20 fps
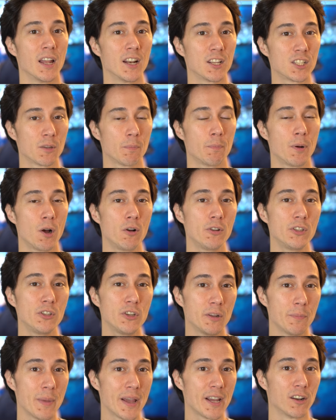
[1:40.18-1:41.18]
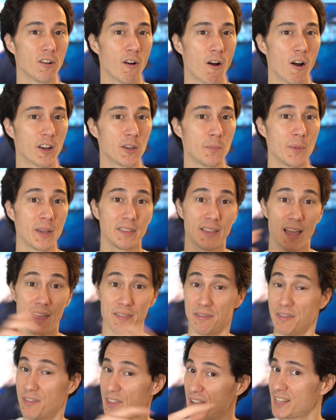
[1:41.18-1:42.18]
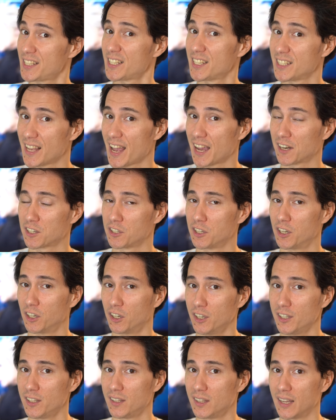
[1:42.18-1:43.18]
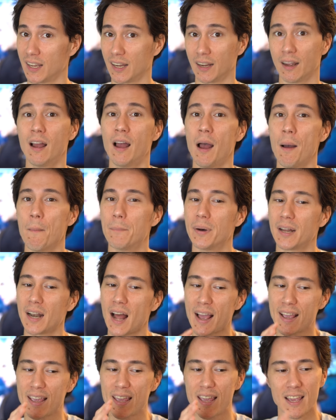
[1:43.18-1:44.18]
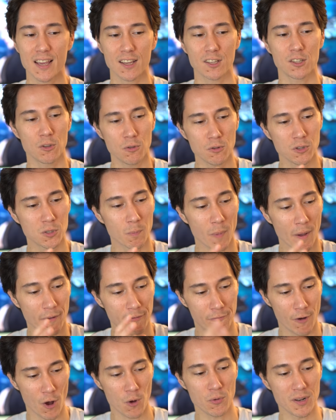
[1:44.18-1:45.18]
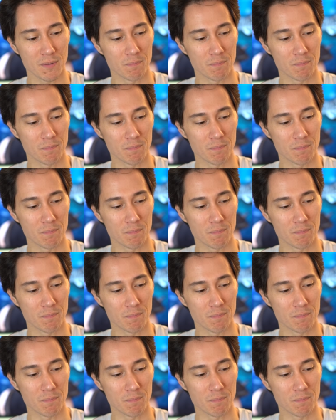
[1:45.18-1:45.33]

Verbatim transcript: And I suppose you can make an argument that this is actually a good thing, but I can't use my phone